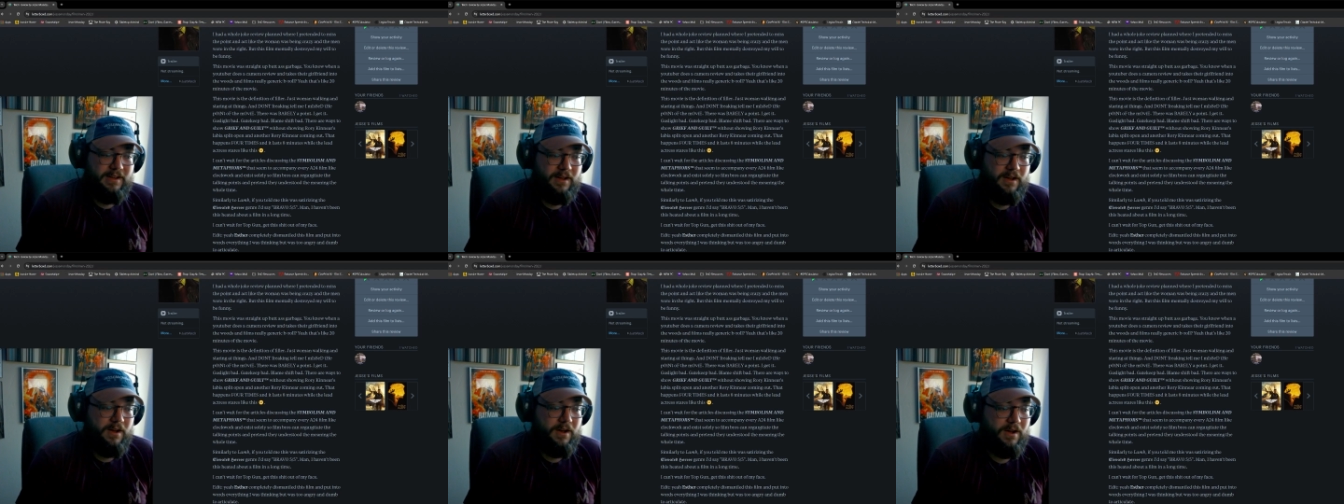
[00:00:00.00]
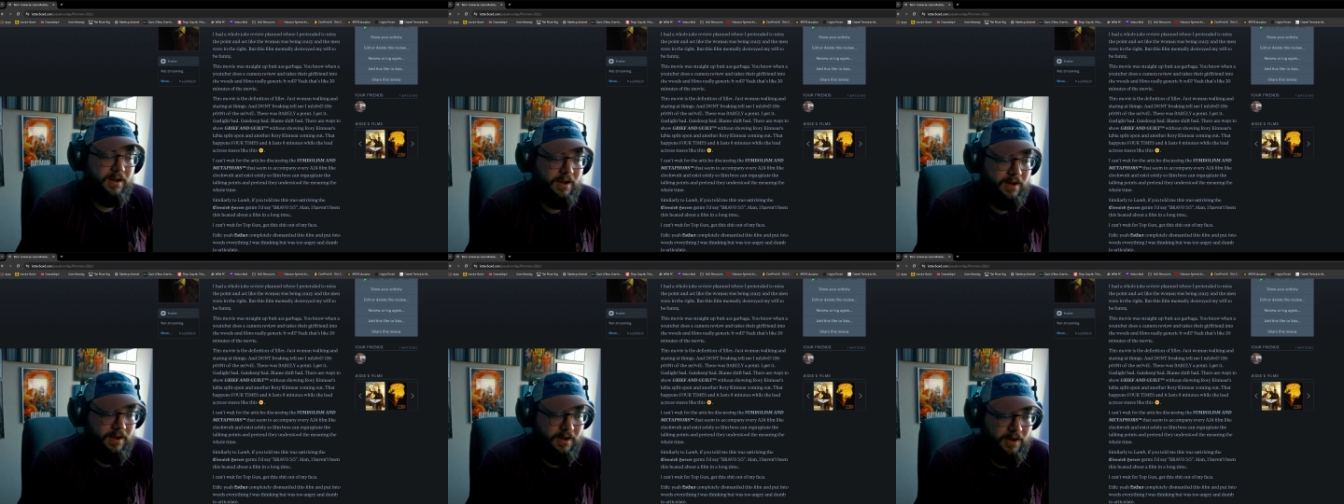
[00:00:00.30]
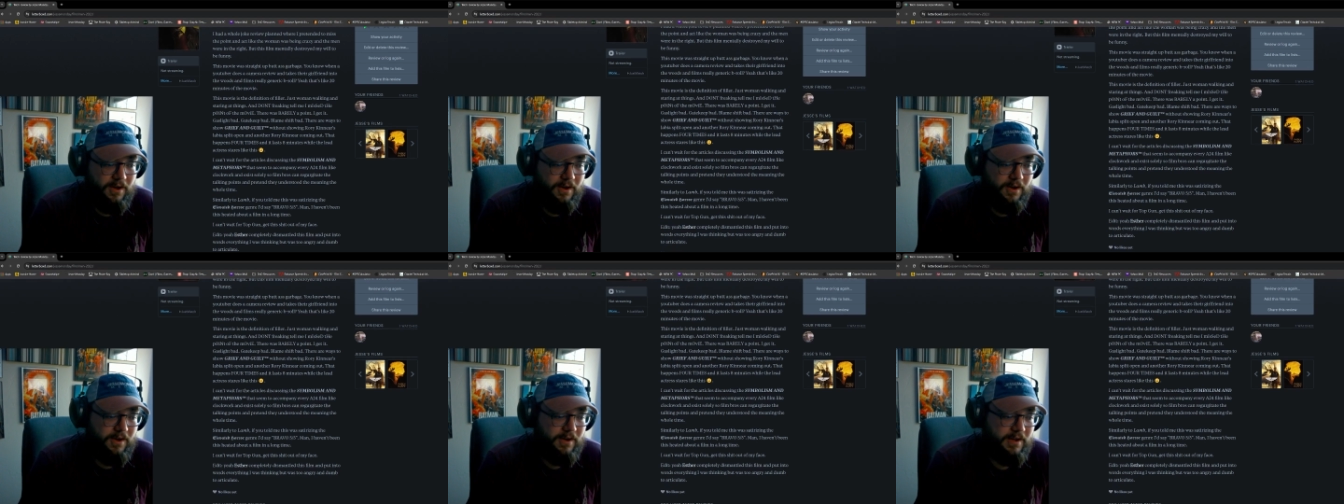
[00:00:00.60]

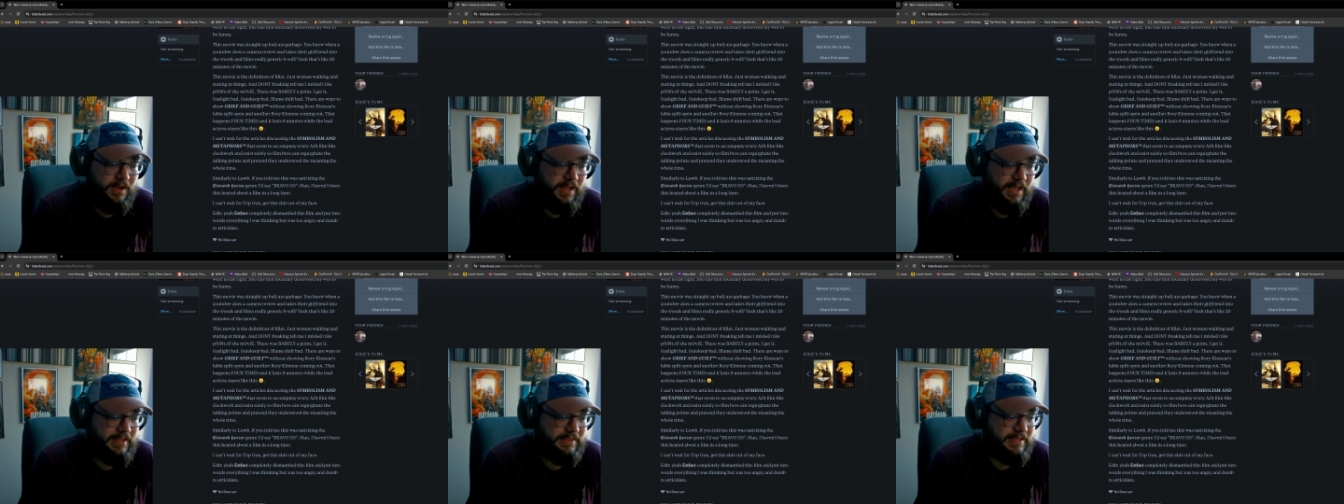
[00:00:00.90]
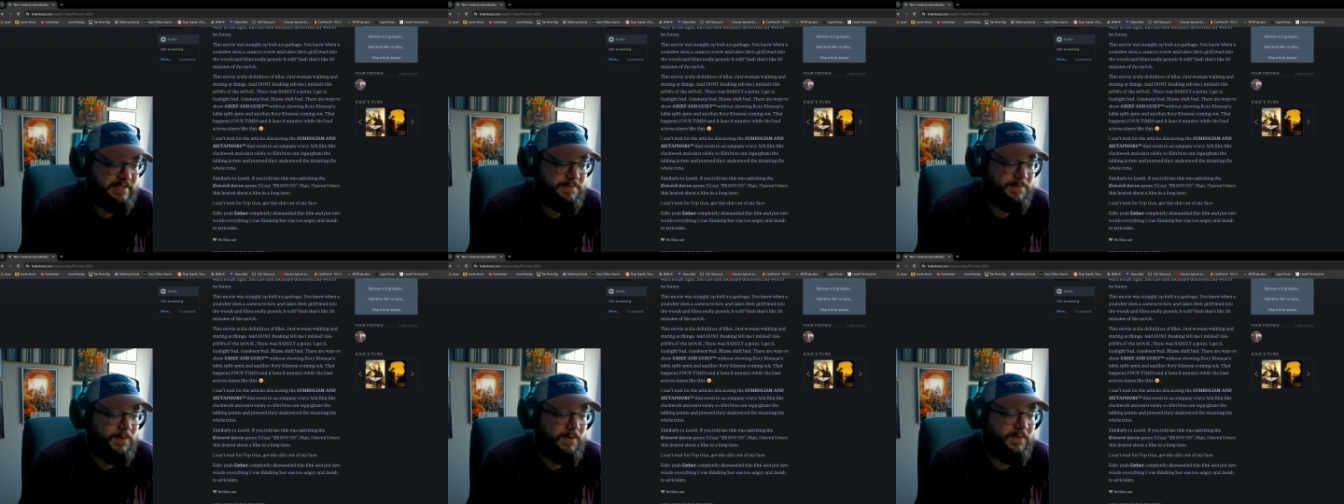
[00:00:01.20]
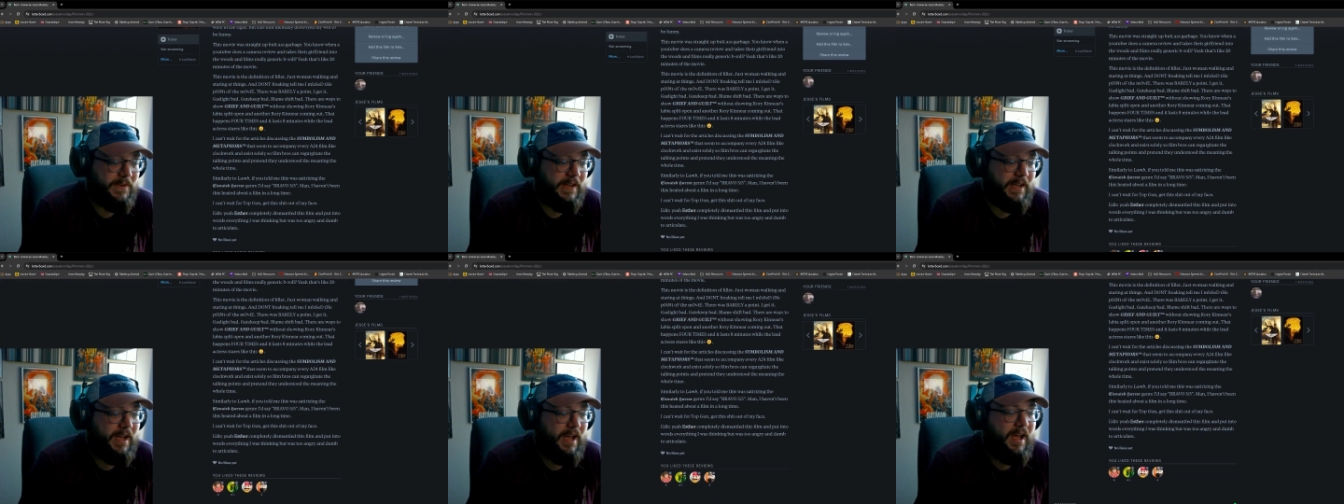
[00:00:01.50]
I hate this
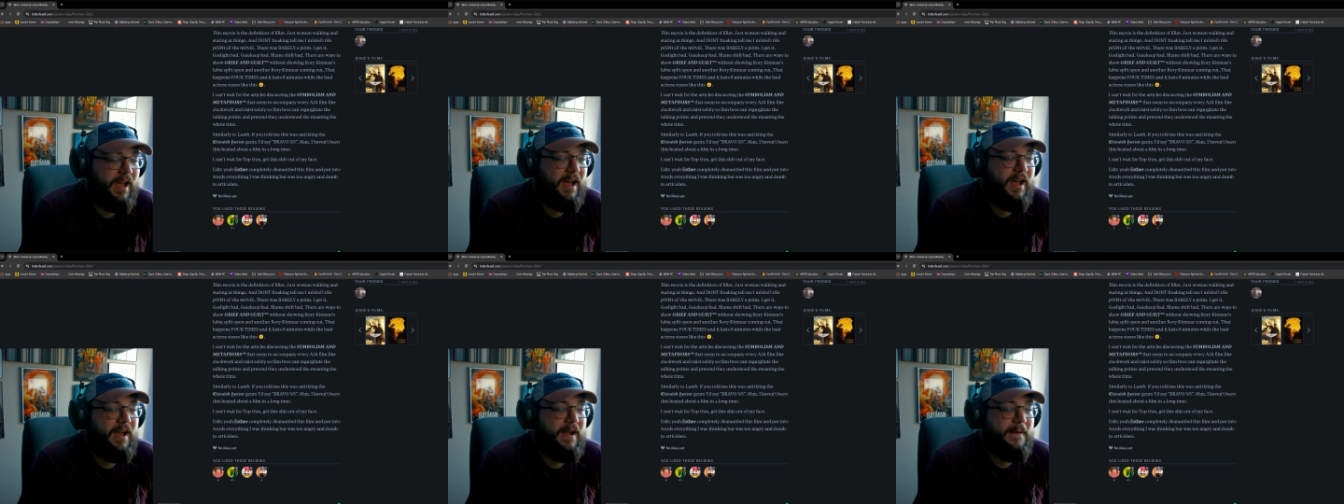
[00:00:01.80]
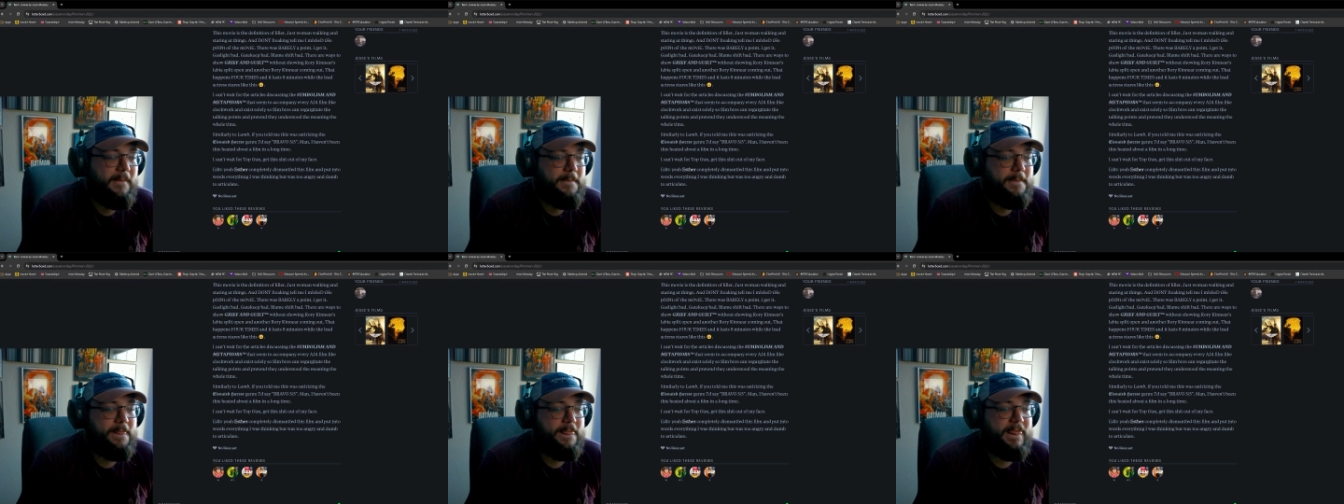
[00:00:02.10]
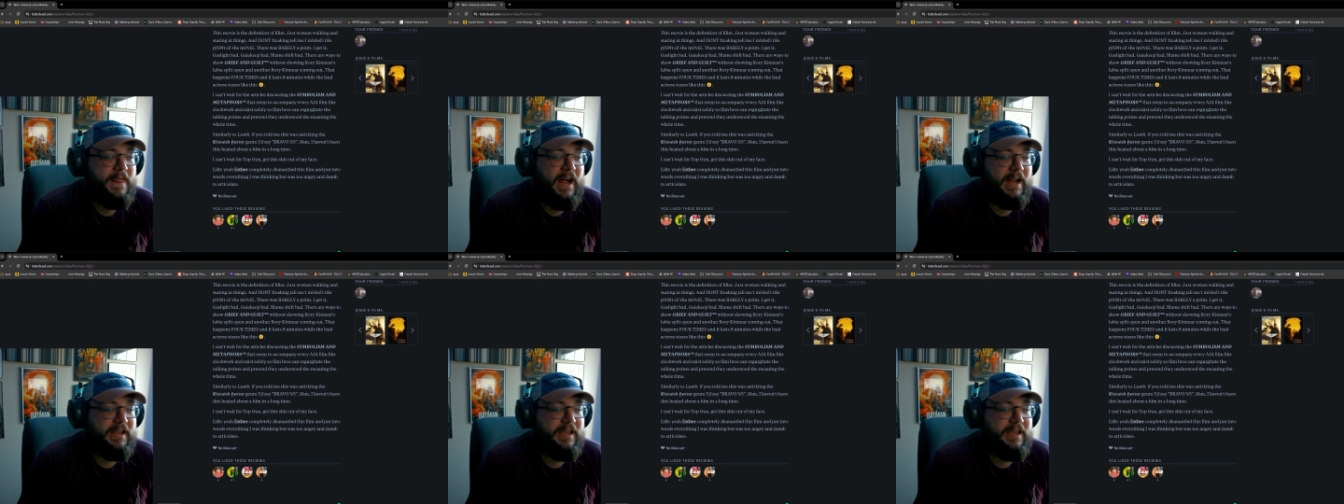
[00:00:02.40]
movie. I